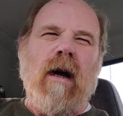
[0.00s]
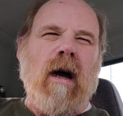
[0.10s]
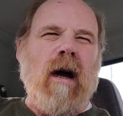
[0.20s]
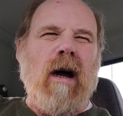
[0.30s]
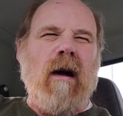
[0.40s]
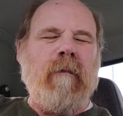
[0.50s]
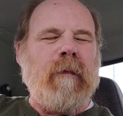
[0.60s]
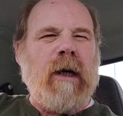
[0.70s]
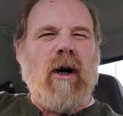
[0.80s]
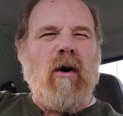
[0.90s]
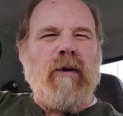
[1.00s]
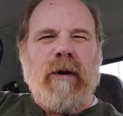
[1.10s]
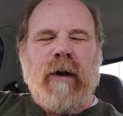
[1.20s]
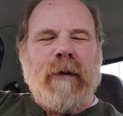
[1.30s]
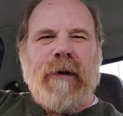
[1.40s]
um, you know,
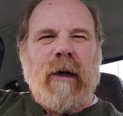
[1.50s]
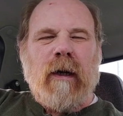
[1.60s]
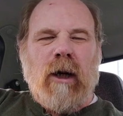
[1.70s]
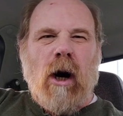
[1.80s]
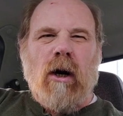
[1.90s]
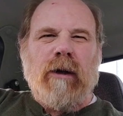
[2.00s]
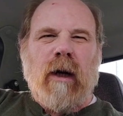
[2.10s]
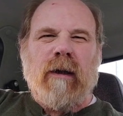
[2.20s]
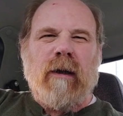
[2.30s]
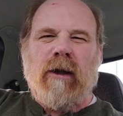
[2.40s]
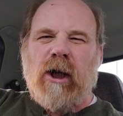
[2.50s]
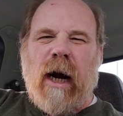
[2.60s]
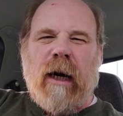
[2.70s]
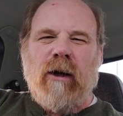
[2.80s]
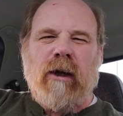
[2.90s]
the yard doesn't
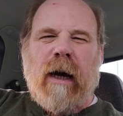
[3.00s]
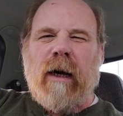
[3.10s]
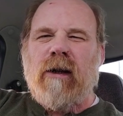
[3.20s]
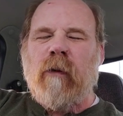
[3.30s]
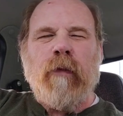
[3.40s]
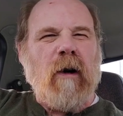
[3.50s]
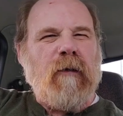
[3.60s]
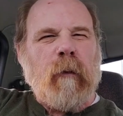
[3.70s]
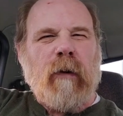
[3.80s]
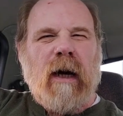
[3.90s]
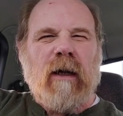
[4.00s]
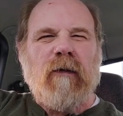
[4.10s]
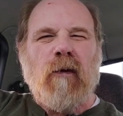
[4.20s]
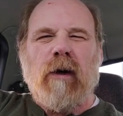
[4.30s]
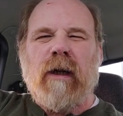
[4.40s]
change. And it's a perfect place
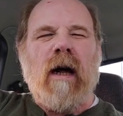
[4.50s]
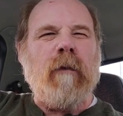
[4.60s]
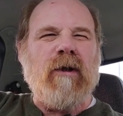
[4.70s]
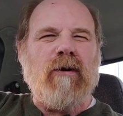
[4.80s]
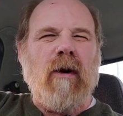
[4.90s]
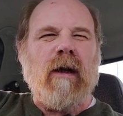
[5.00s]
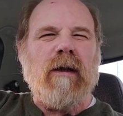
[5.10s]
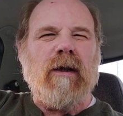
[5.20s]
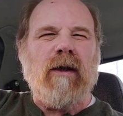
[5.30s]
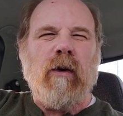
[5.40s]
for autonomous trucks to